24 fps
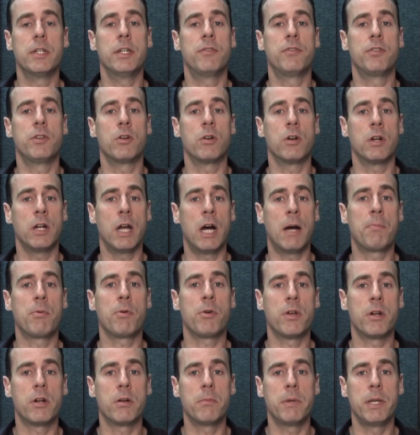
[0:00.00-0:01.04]
If you're an upper
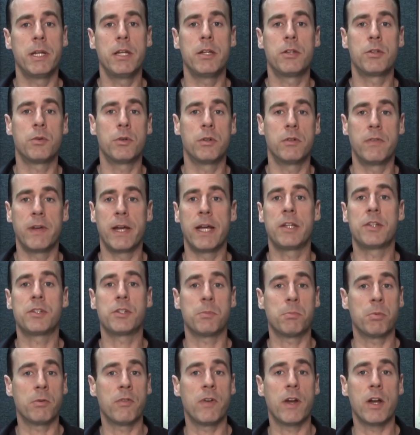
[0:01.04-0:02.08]
intermediate to advanced to
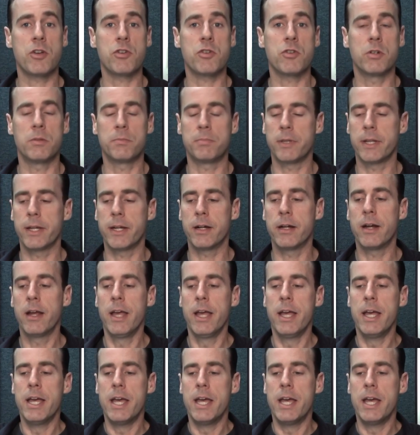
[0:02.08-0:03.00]
professional player,